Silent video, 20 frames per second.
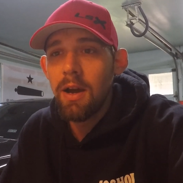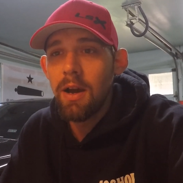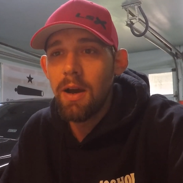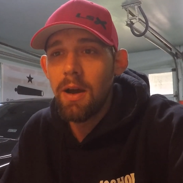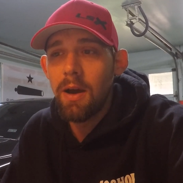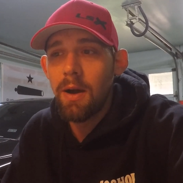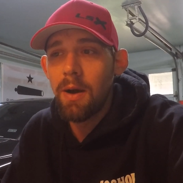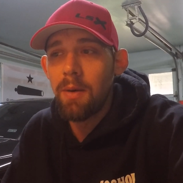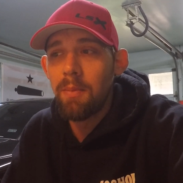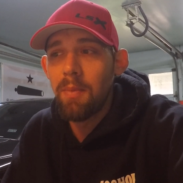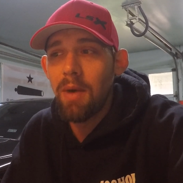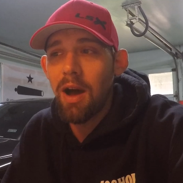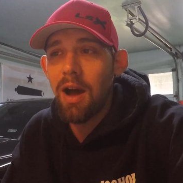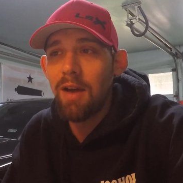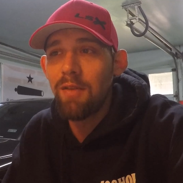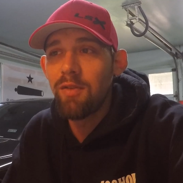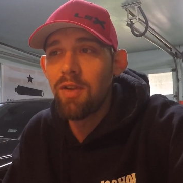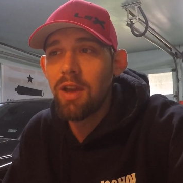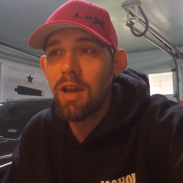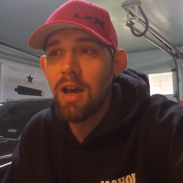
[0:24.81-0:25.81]

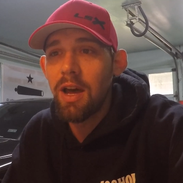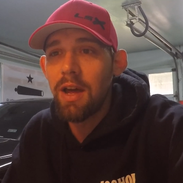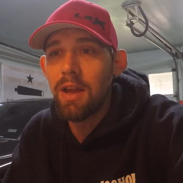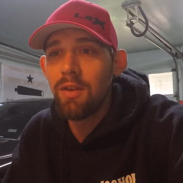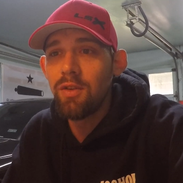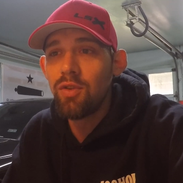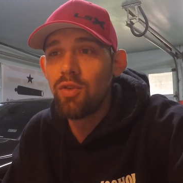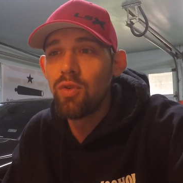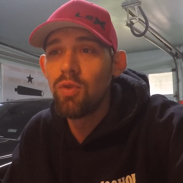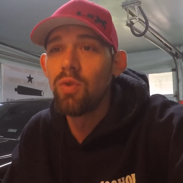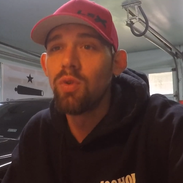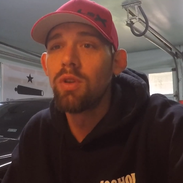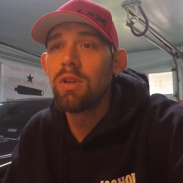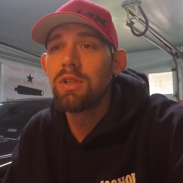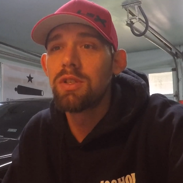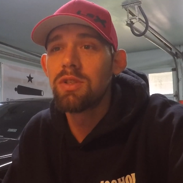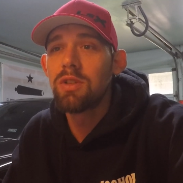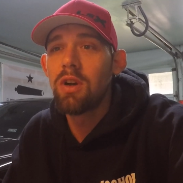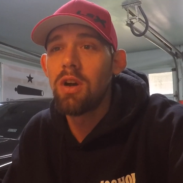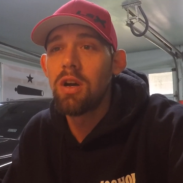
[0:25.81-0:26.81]
I've got dual
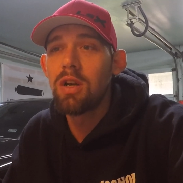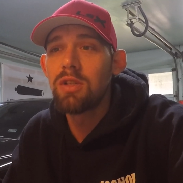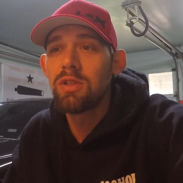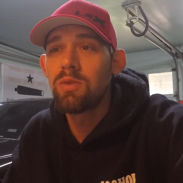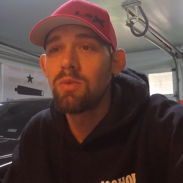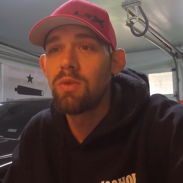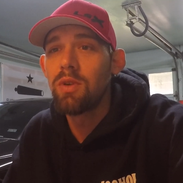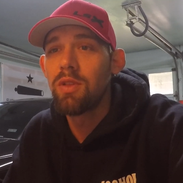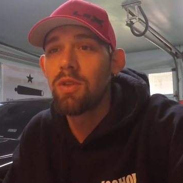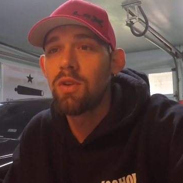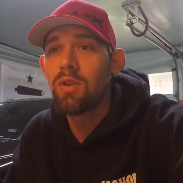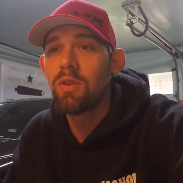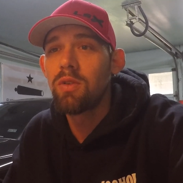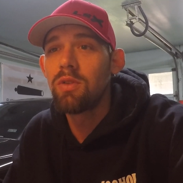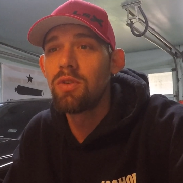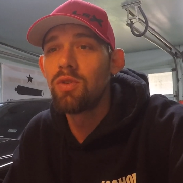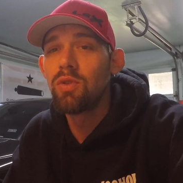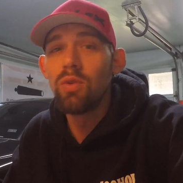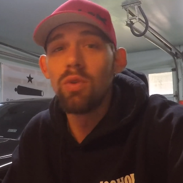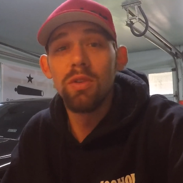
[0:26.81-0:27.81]
exhaust with
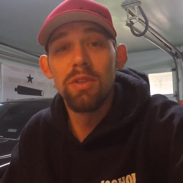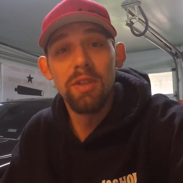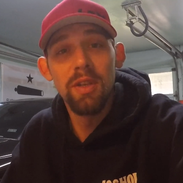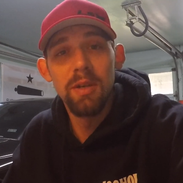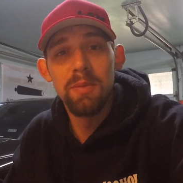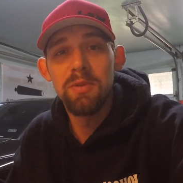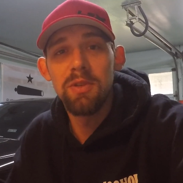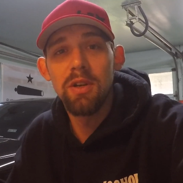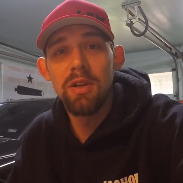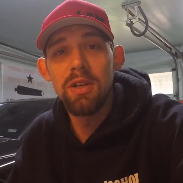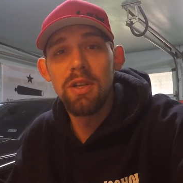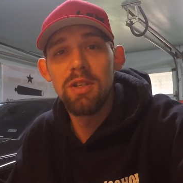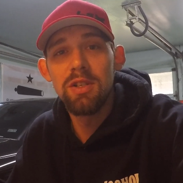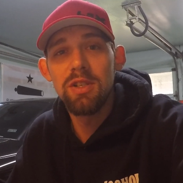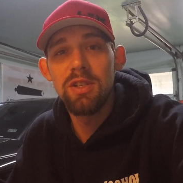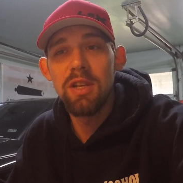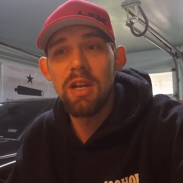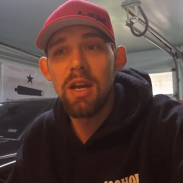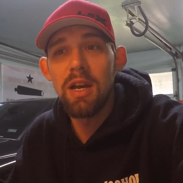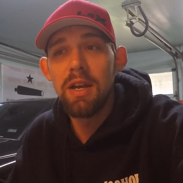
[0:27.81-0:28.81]
dual tips on each
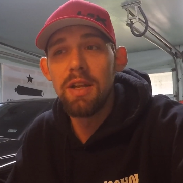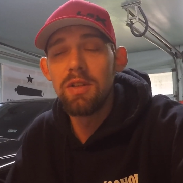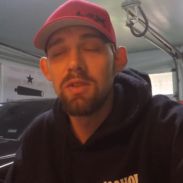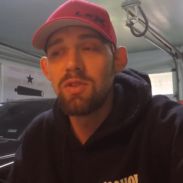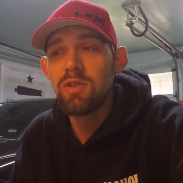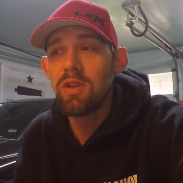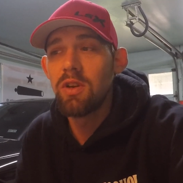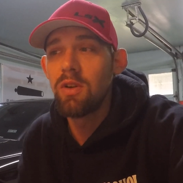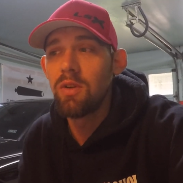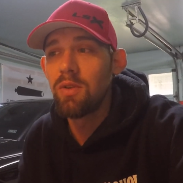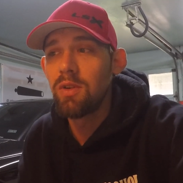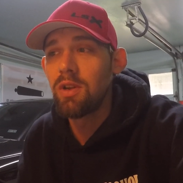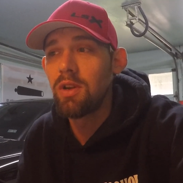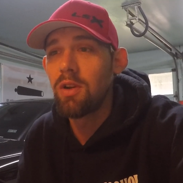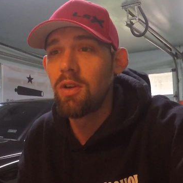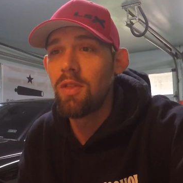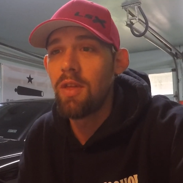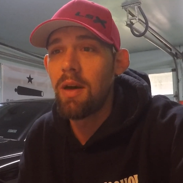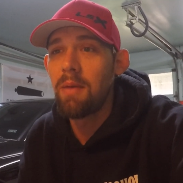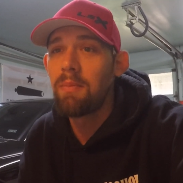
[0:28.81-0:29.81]
side, so
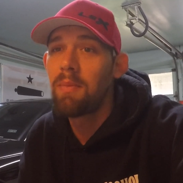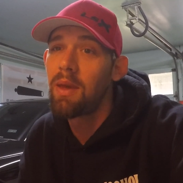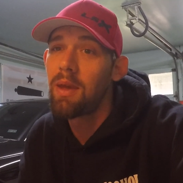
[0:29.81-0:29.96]
that